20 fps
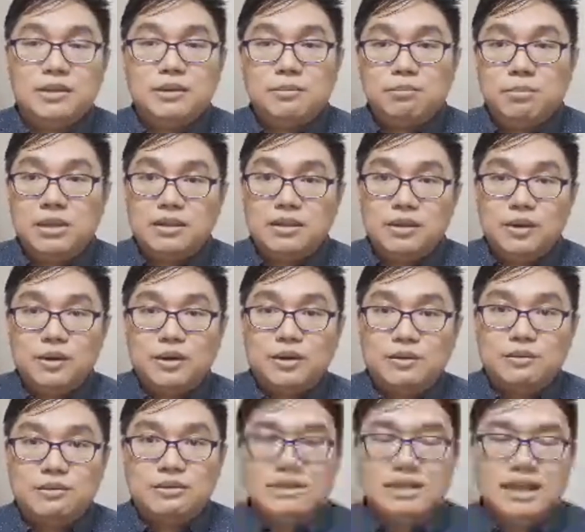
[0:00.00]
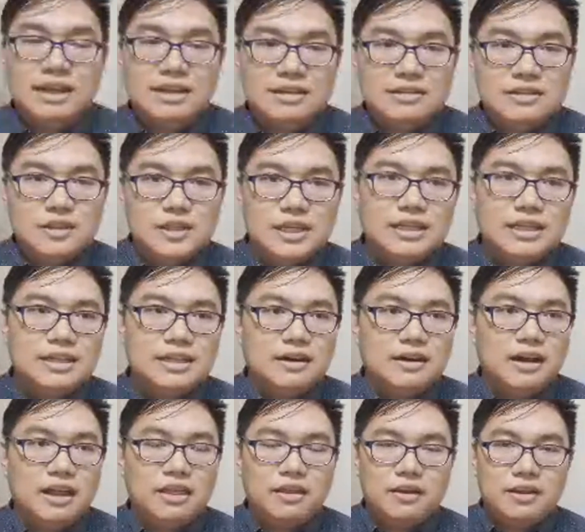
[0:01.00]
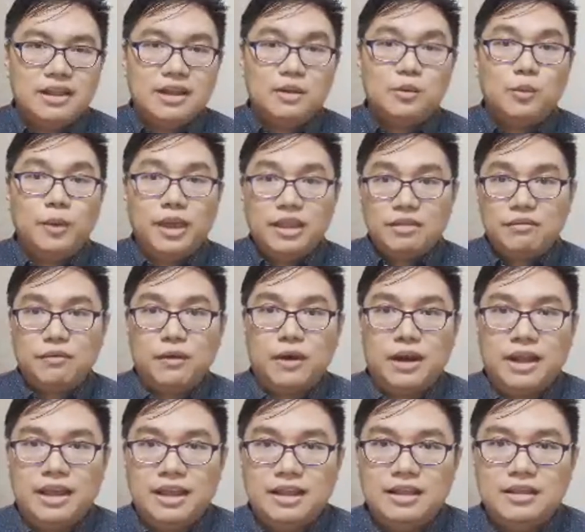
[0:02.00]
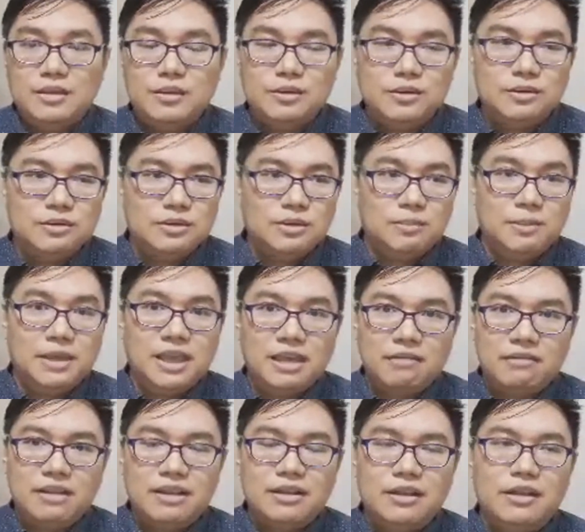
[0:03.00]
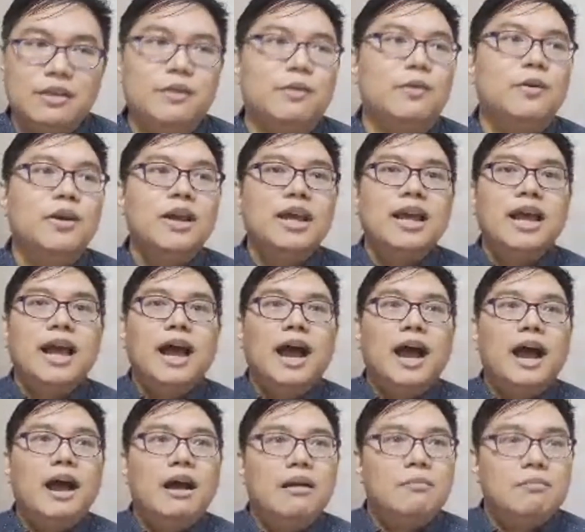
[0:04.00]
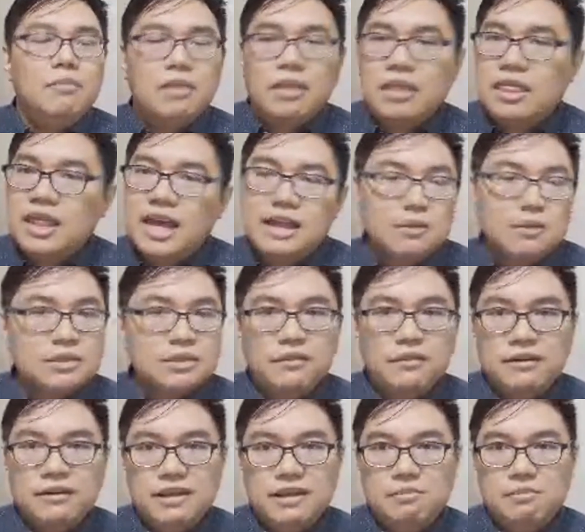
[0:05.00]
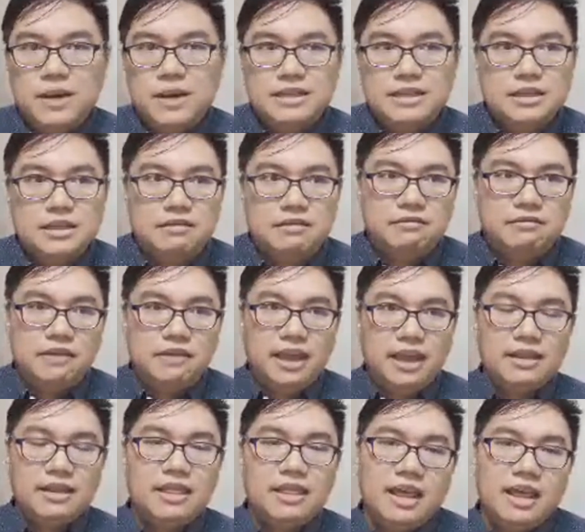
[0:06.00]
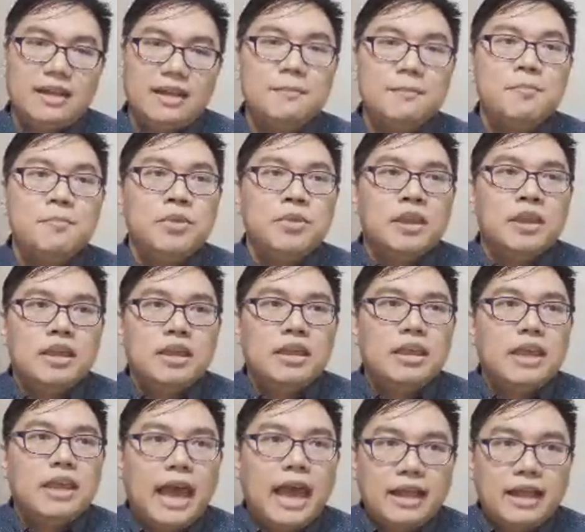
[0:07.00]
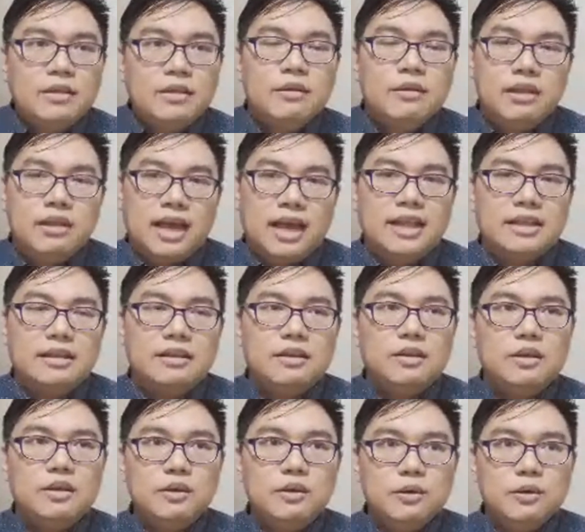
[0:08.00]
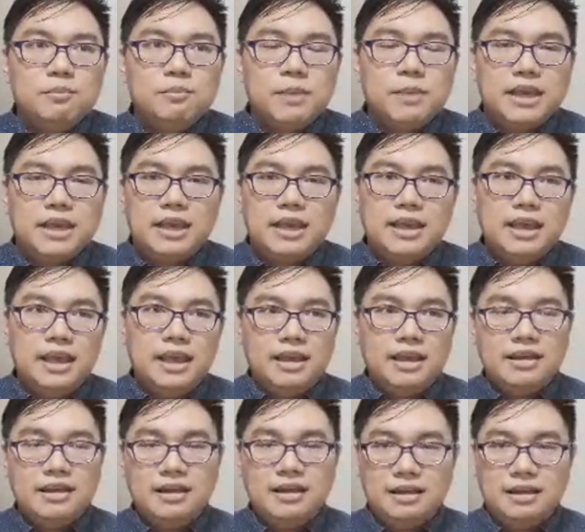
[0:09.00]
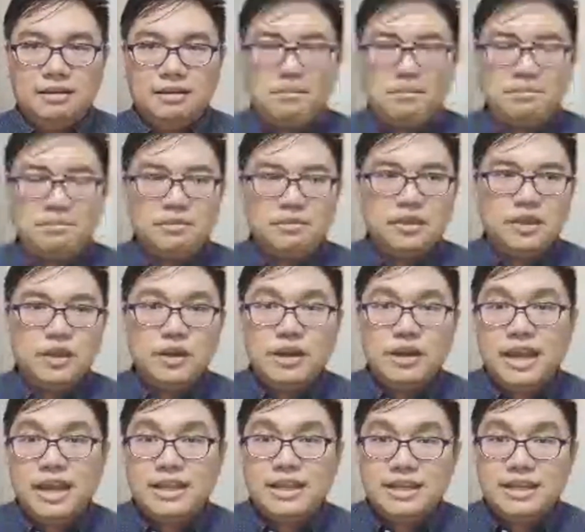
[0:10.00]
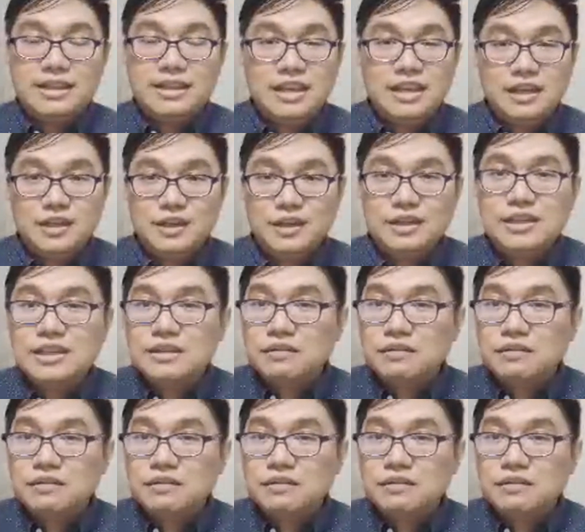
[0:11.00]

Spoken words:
build your own seat rather than wait for it to be given to you. That was very impressive. And then add to that yung pagiging United Nations